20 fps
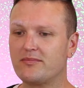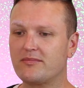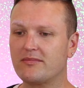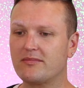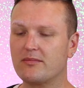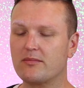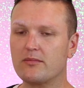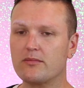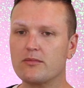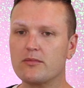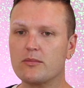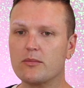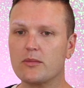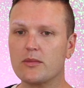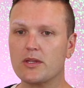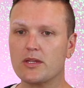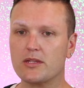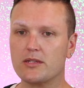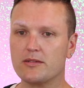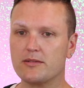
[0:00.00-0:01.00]
I do that, and then
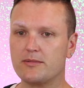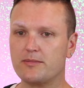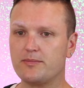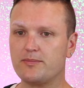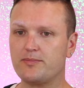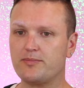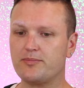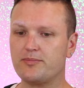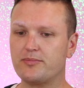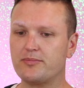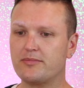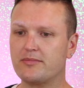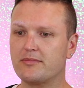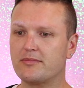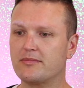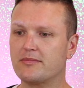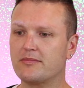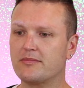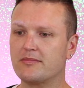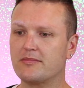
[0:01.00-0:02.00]
I take a spoon.
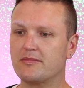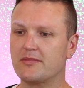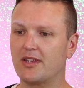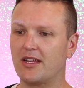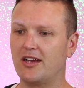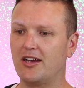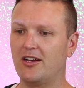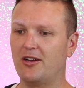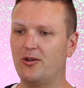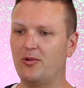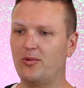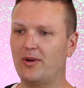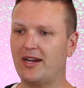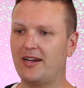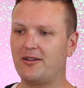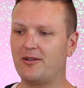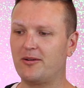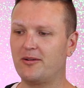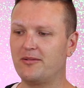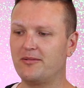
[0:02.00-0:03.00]
Oh
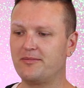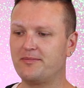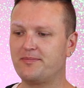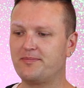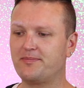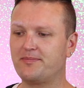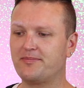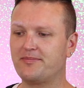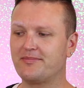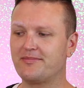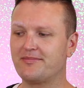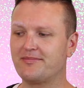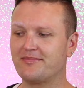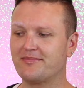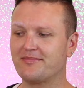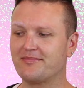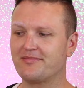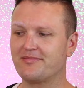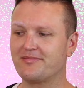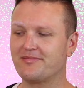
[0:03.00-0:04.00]
wow.
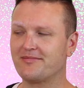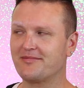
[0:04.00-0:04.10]
What?